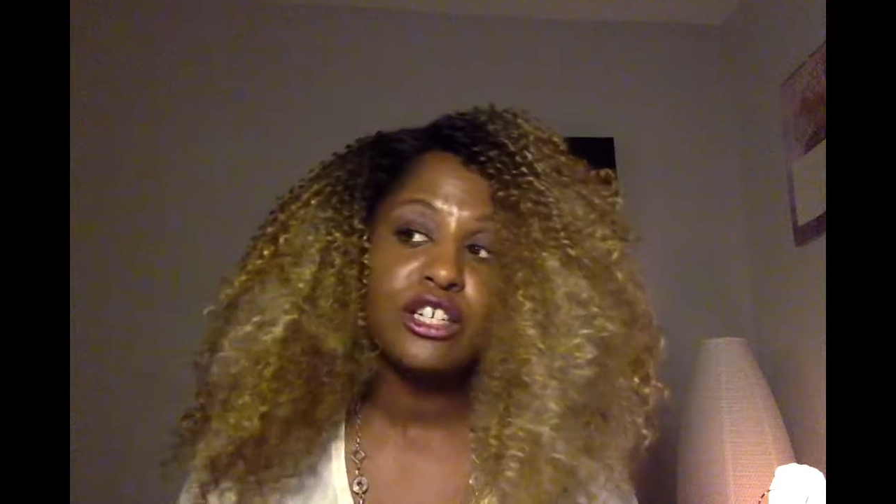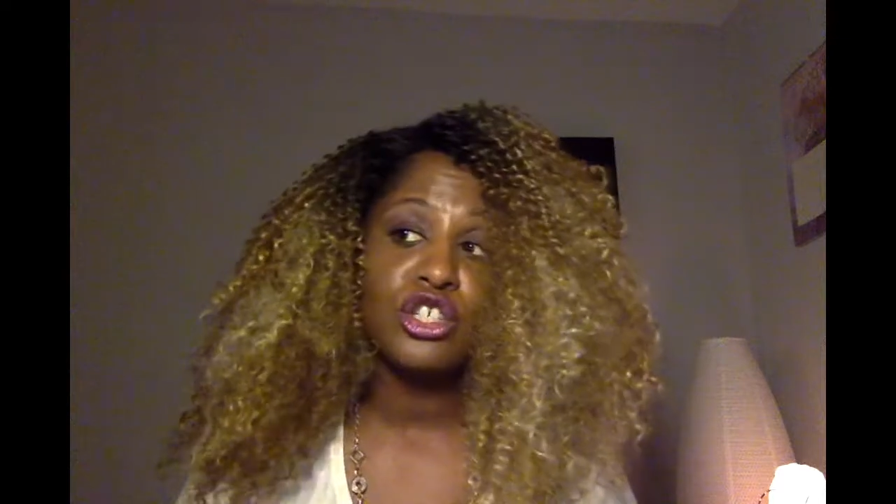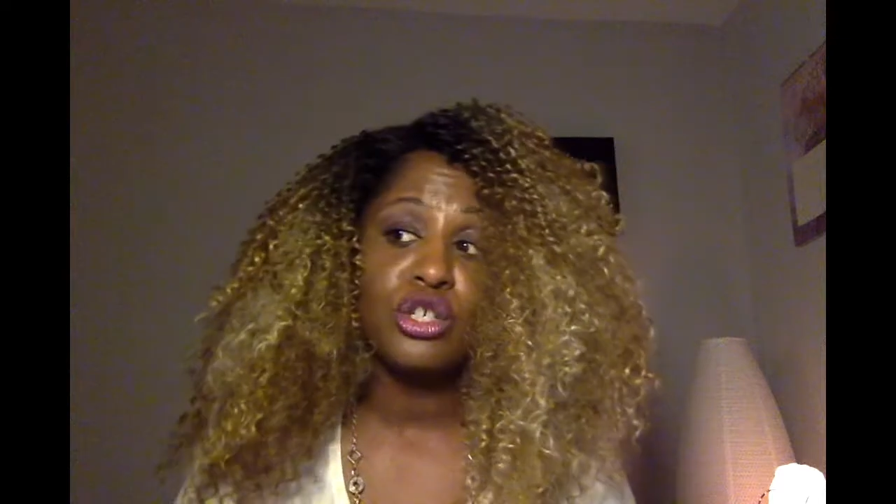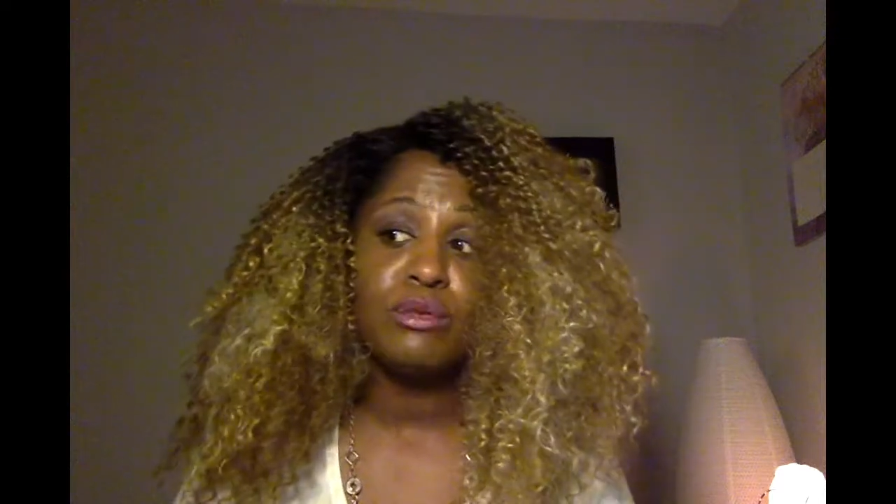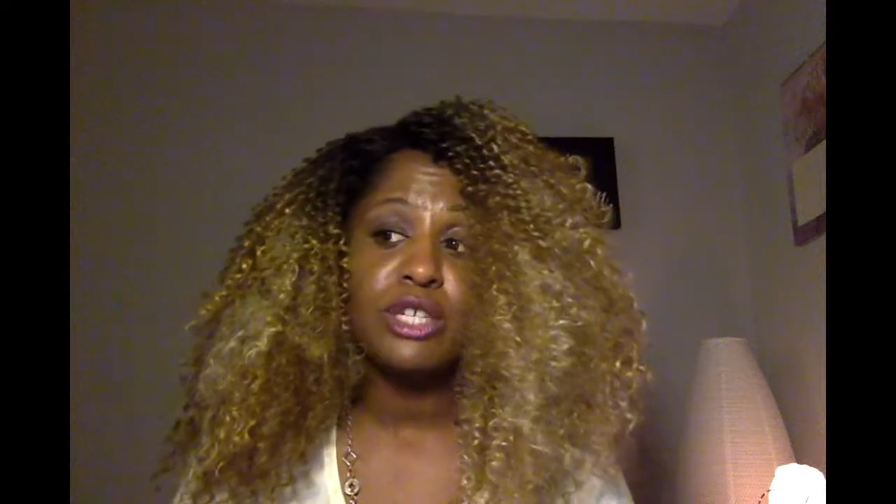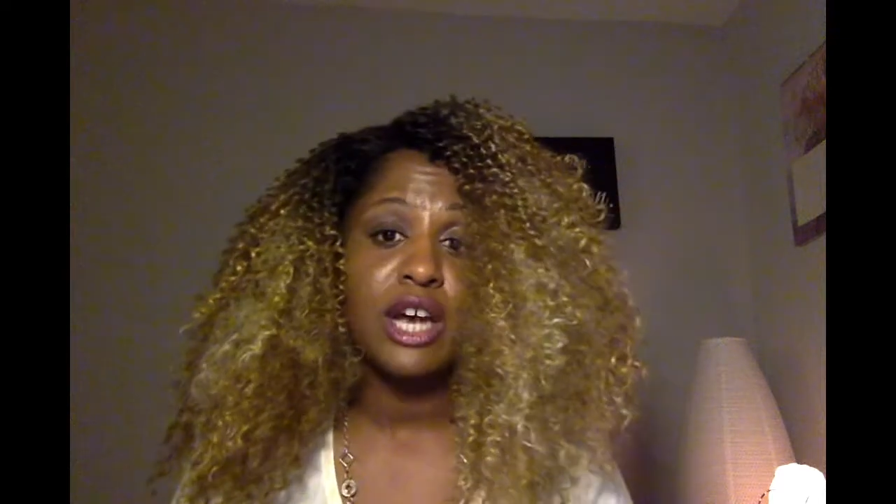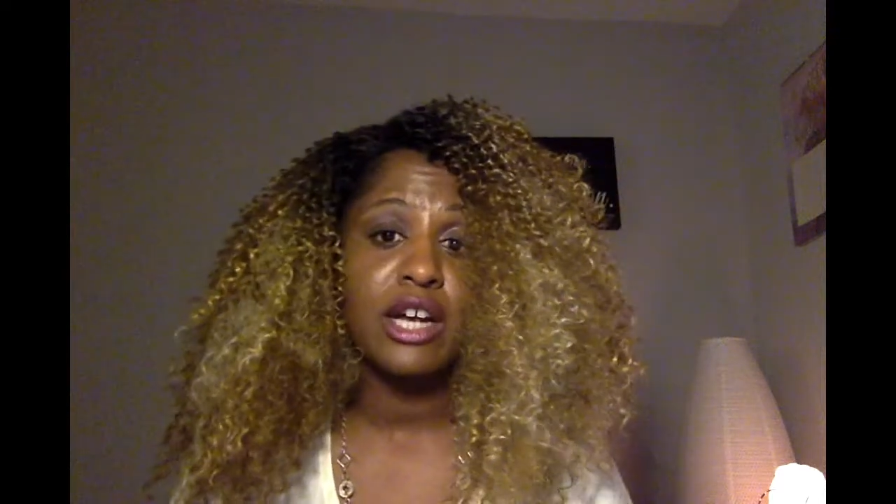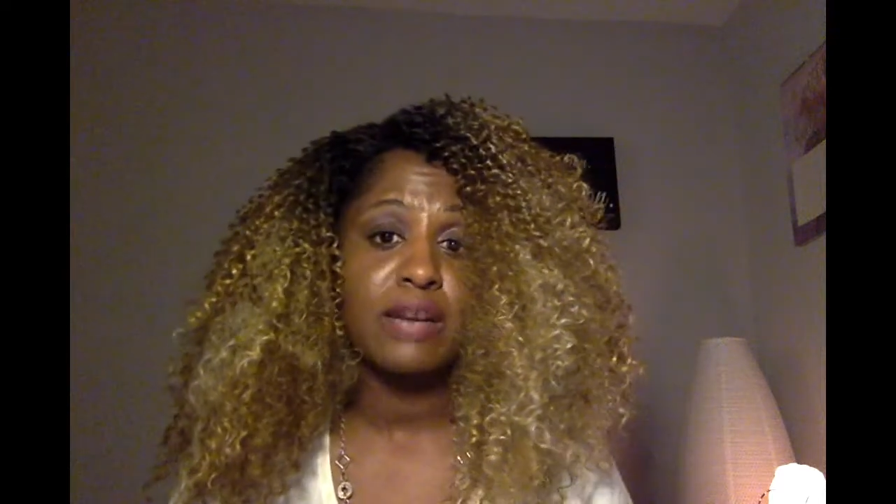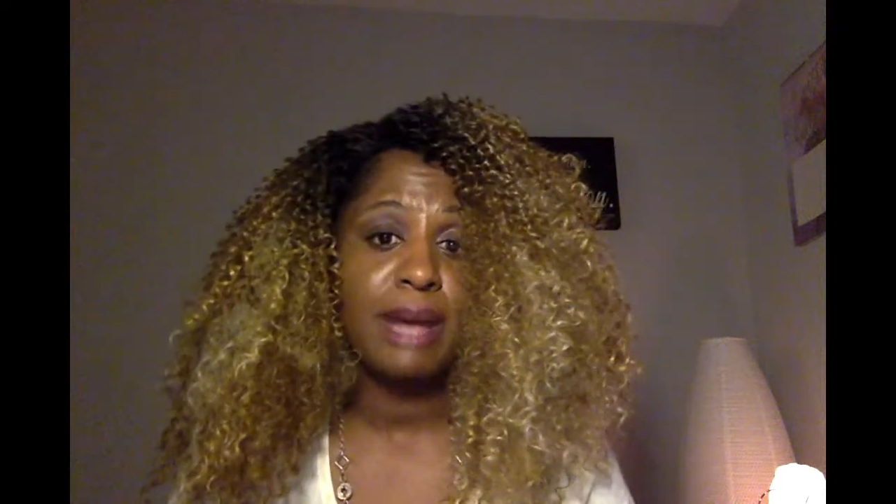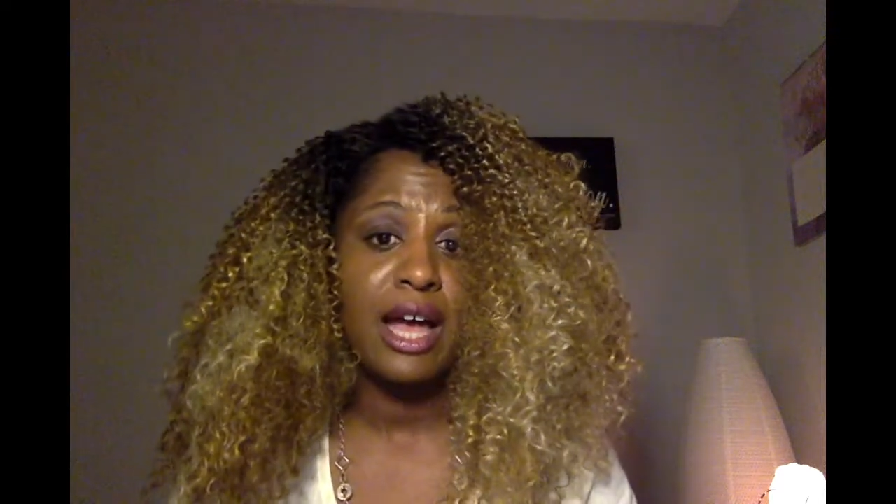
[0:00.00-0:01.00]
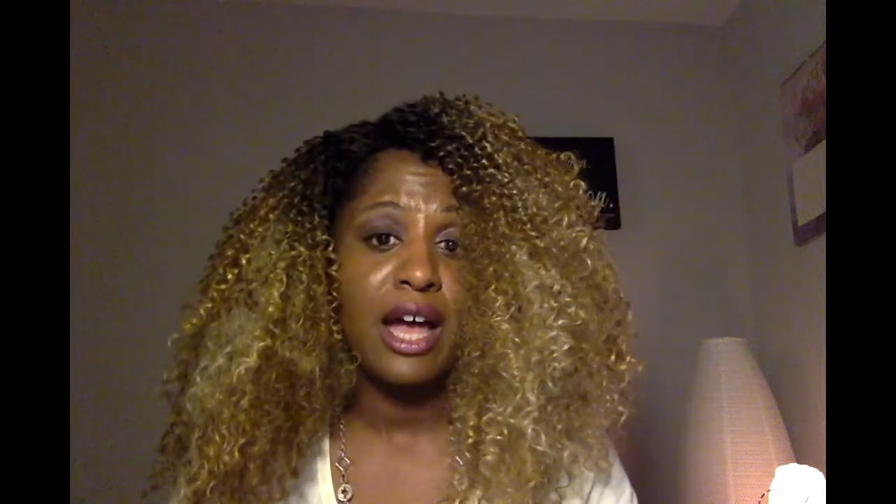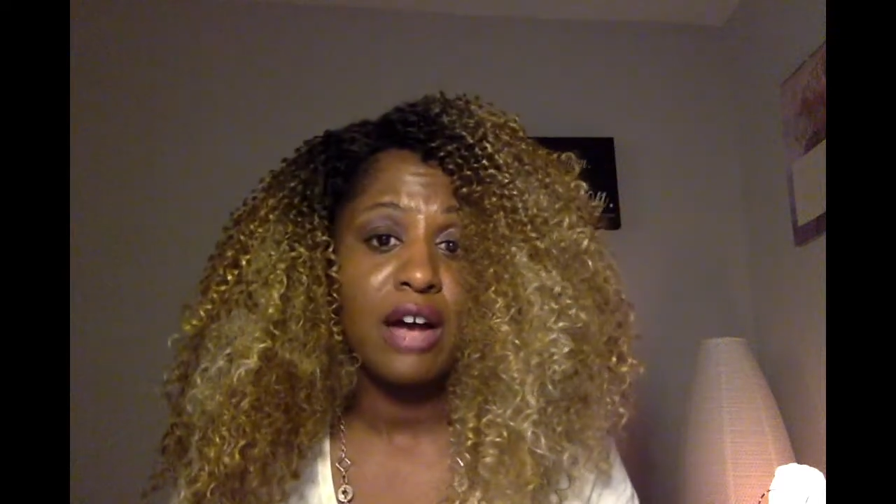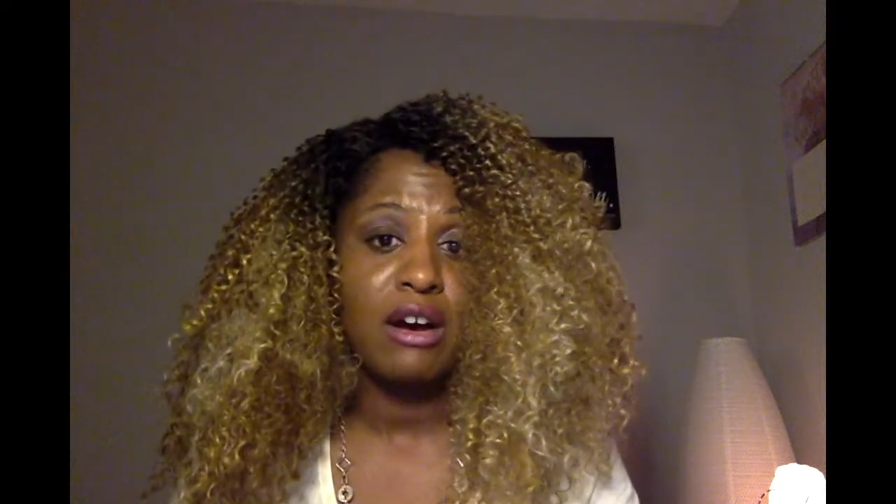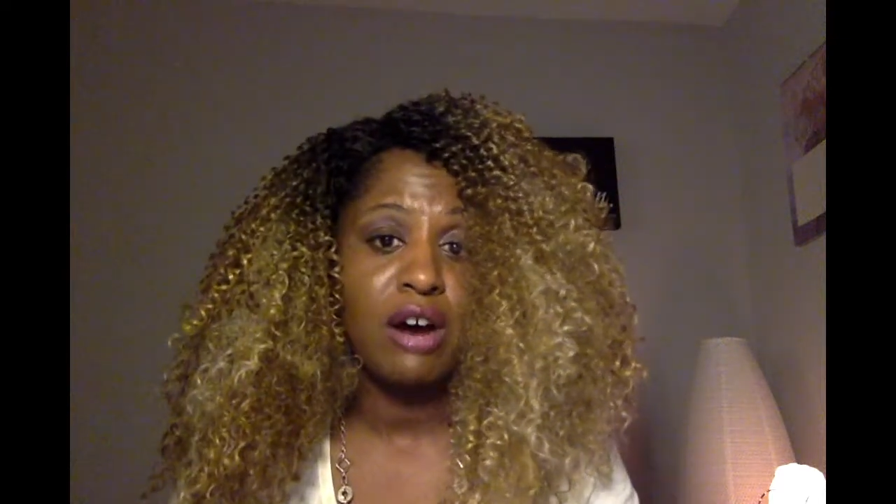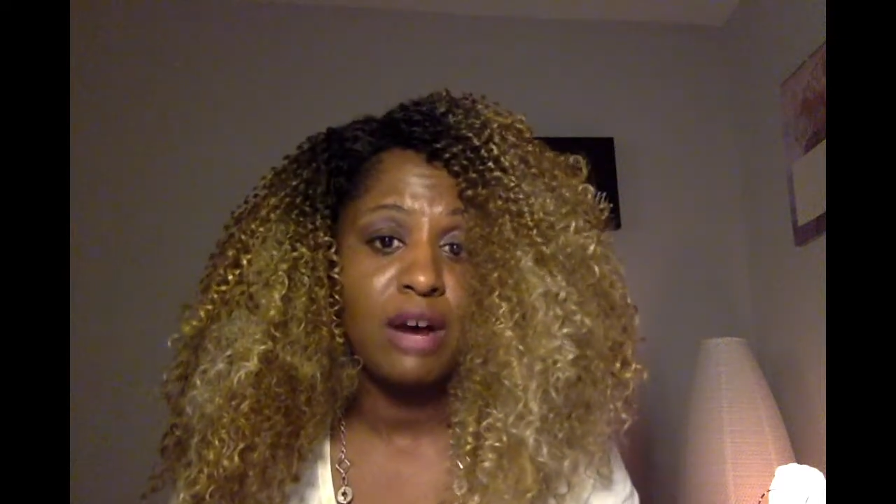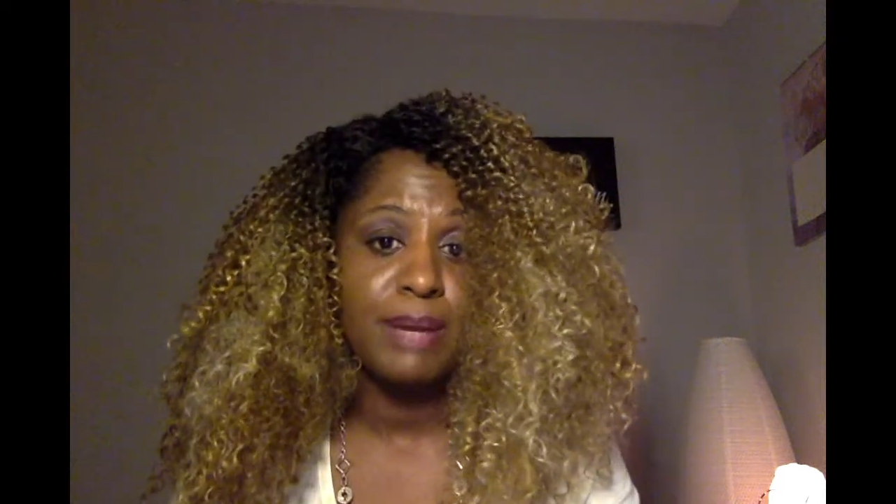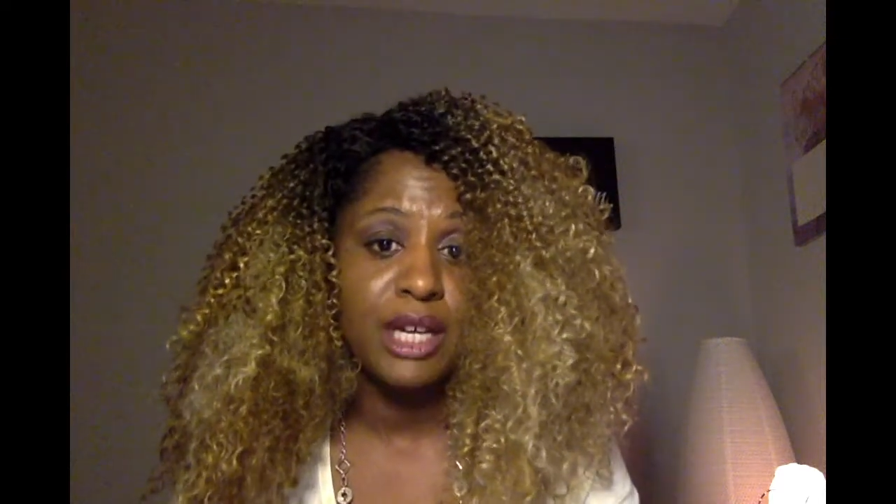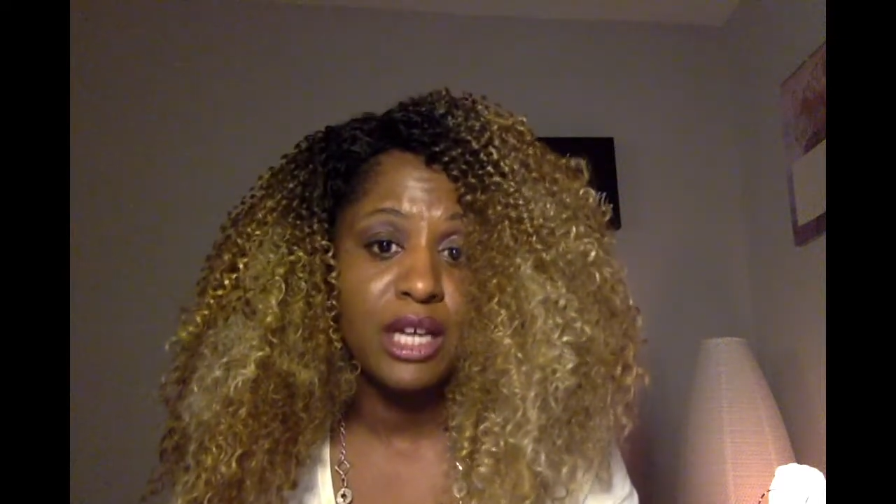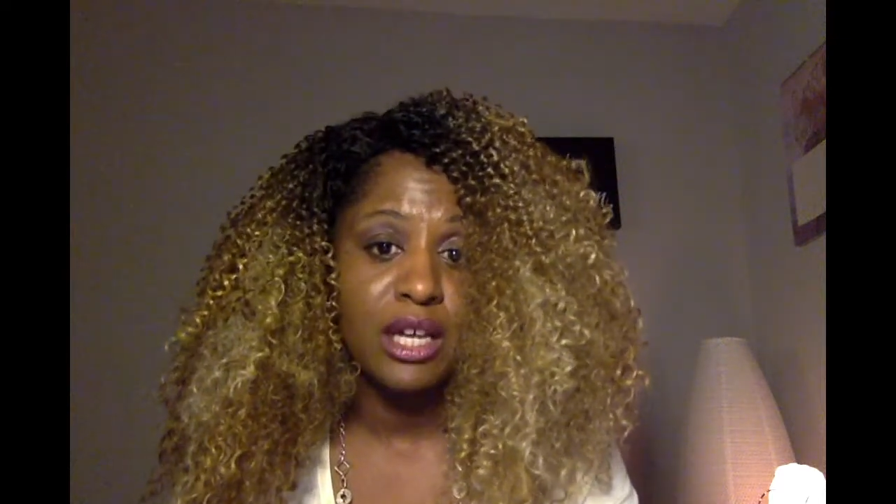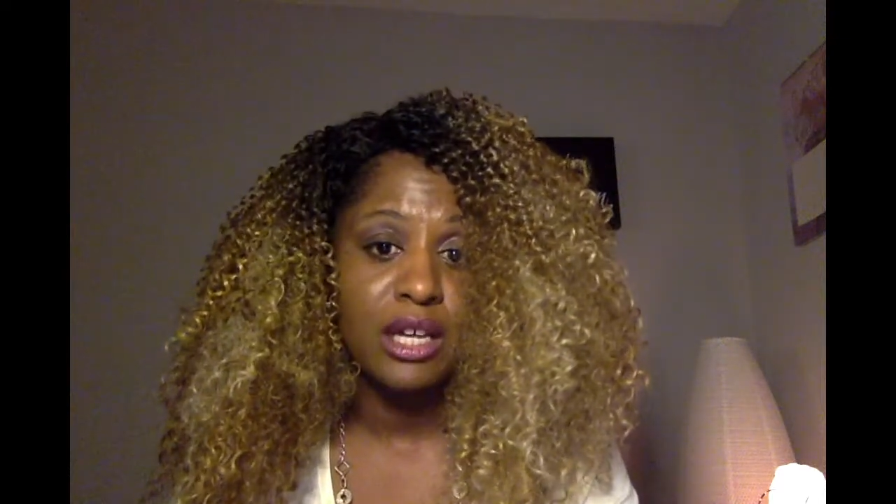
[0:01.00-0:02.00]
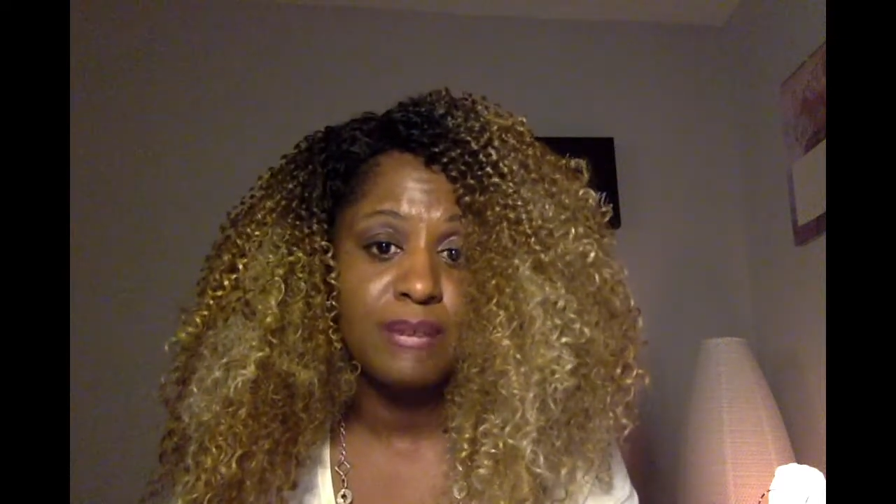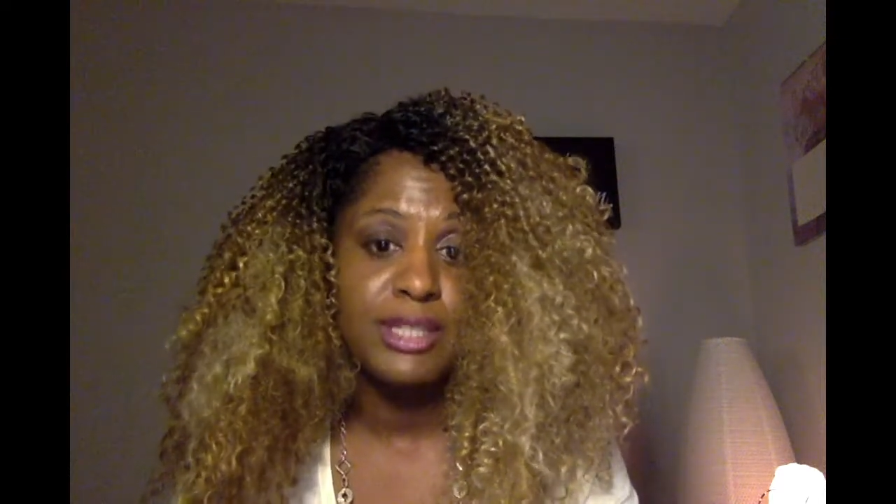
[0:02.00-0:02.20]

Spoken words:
because you were talking about how karma comes.